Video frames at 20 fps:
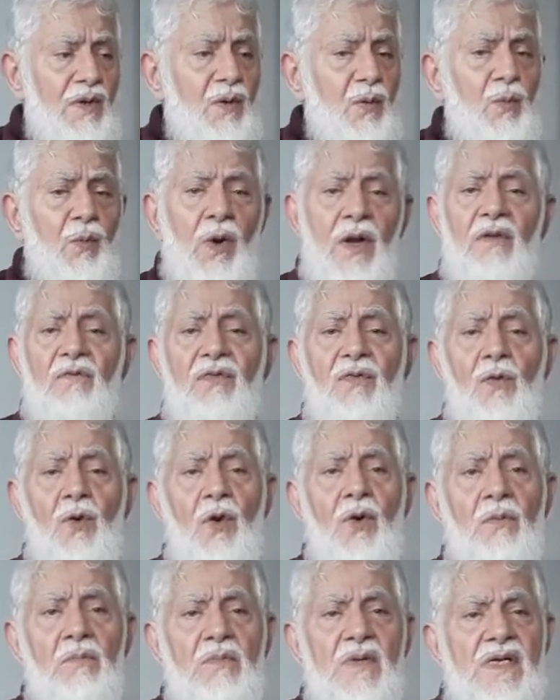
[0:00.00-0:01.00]
One
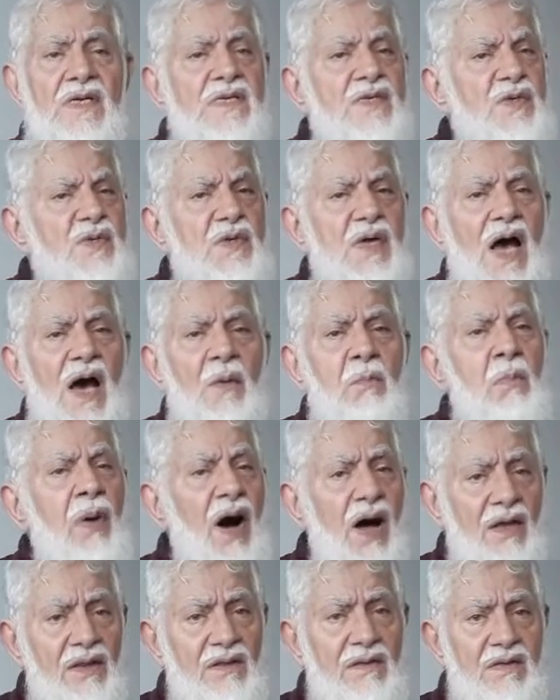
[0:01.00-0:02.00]
form is a
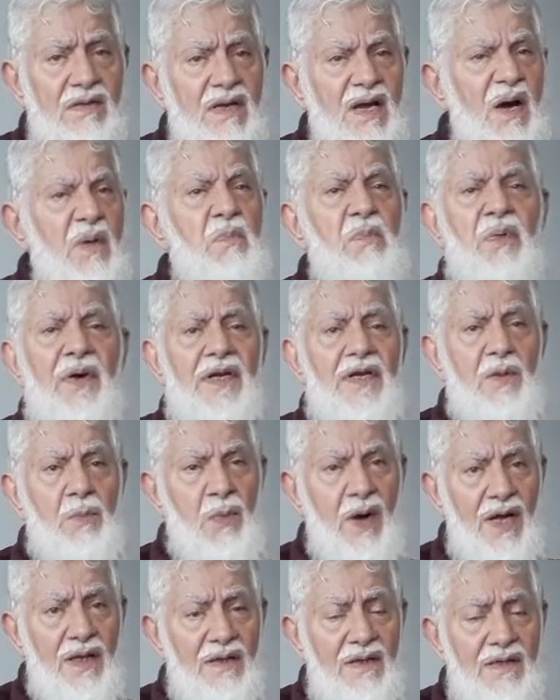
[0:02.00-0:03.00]
bond, company
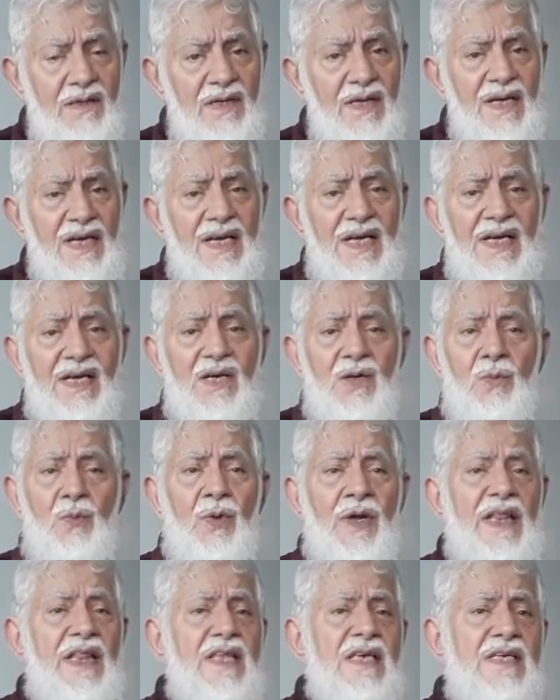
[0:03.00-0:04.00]
bond.
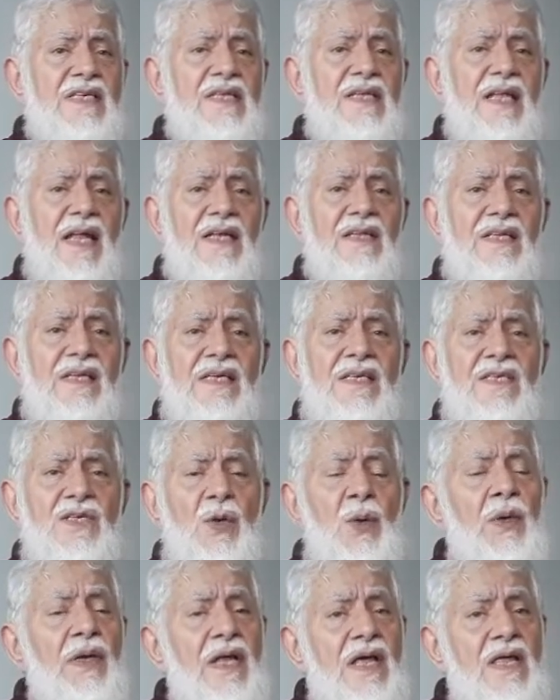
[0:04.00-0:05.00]
When this debt is
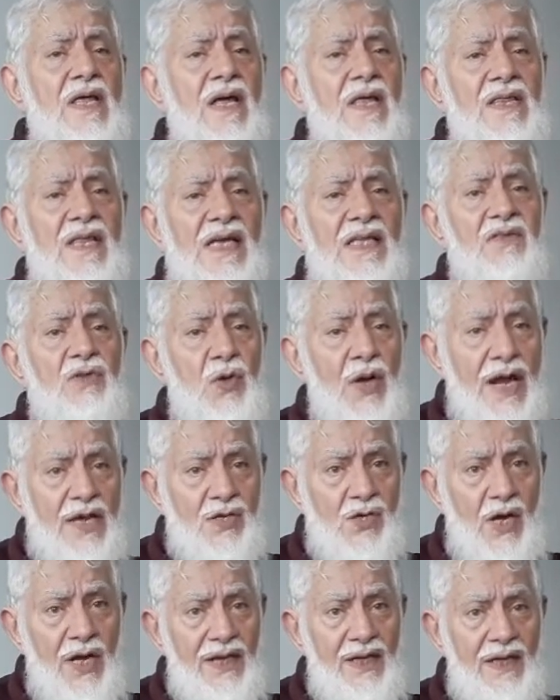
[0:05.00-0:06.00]
on the
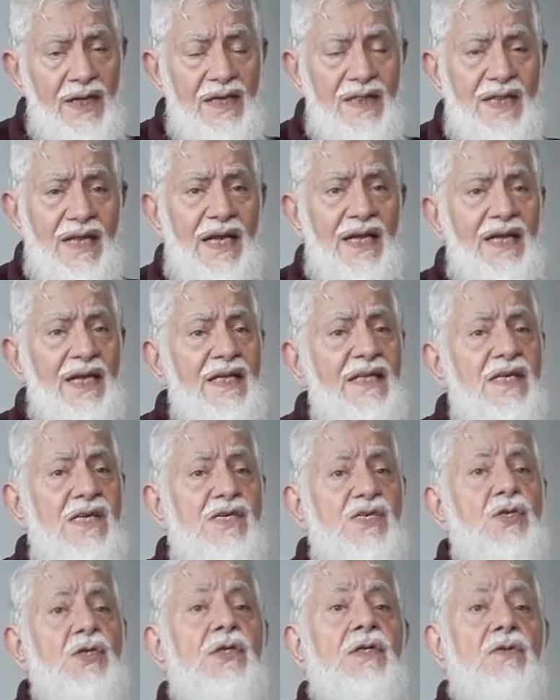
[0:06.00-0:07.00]
treasury, then it
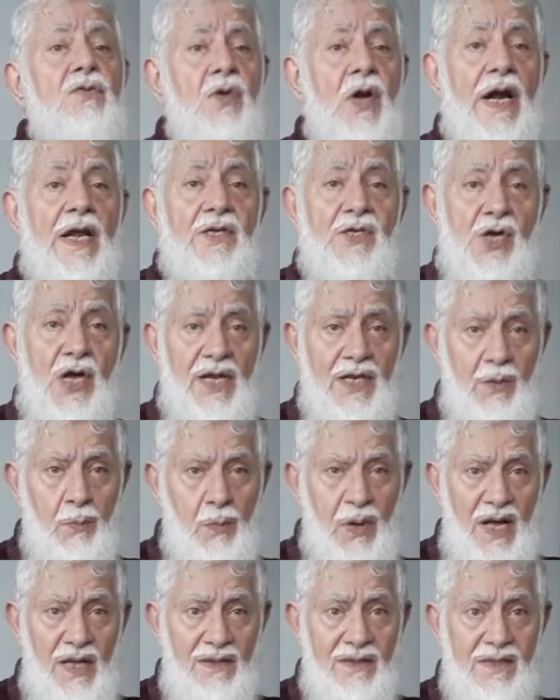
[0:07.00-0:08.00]
is treasury
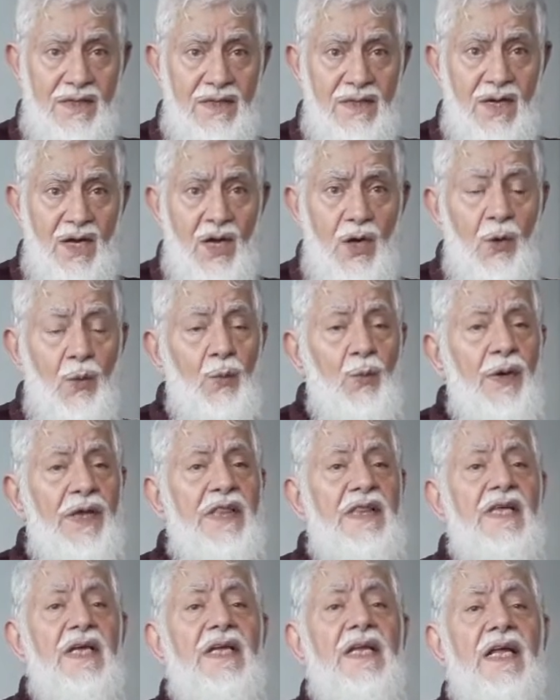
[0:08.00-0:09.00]
bond.
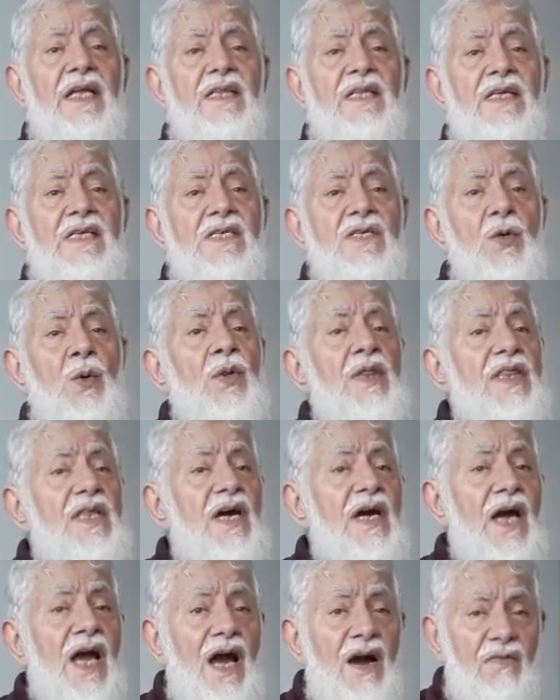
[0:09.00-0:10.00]
When the debt is on
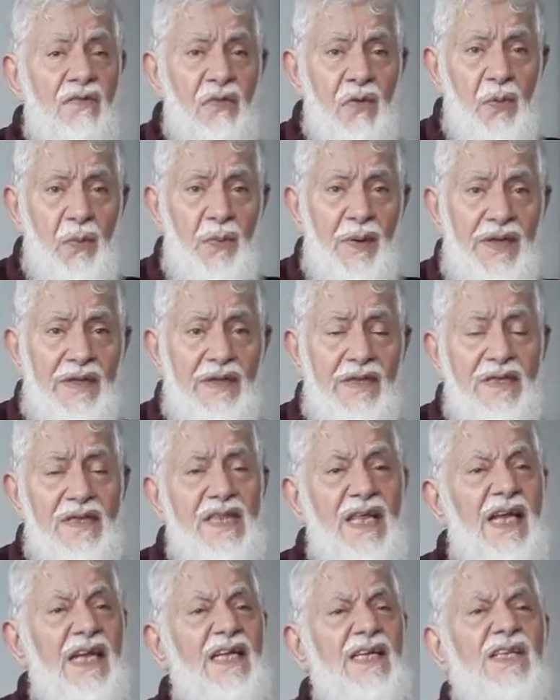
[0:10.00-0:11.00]
the government,
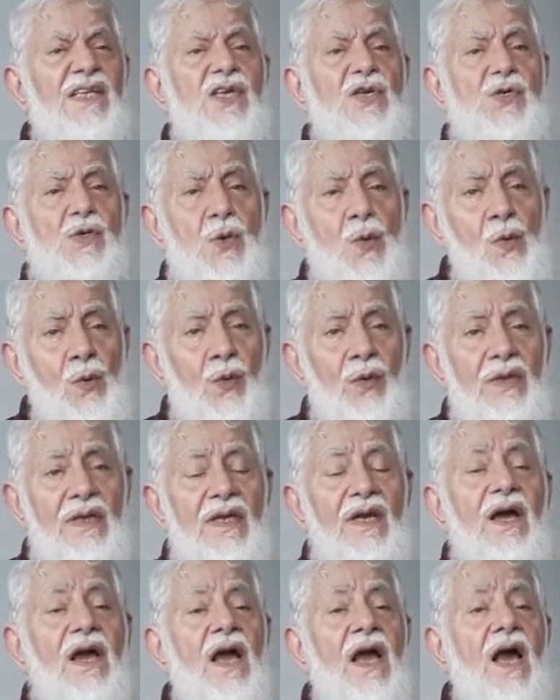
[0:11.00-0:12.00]
then it is called
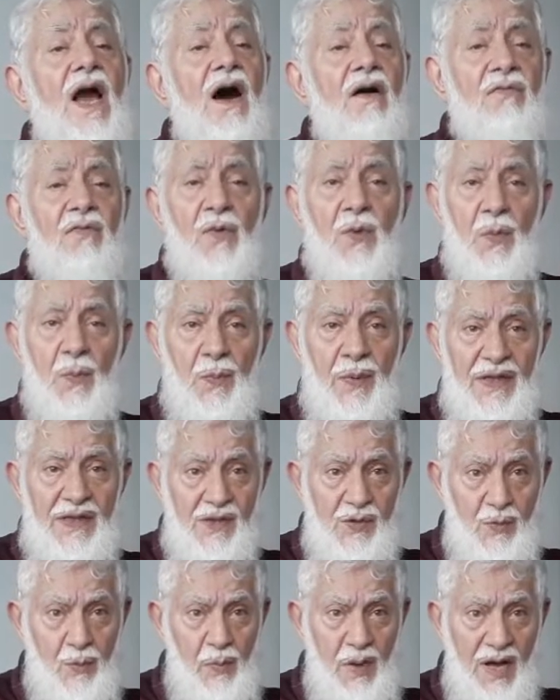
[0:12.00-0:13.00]
government
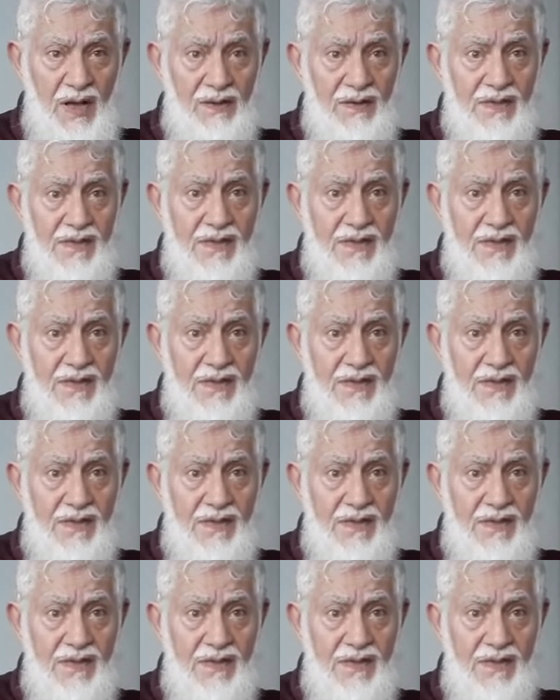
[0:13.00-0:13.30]
bond.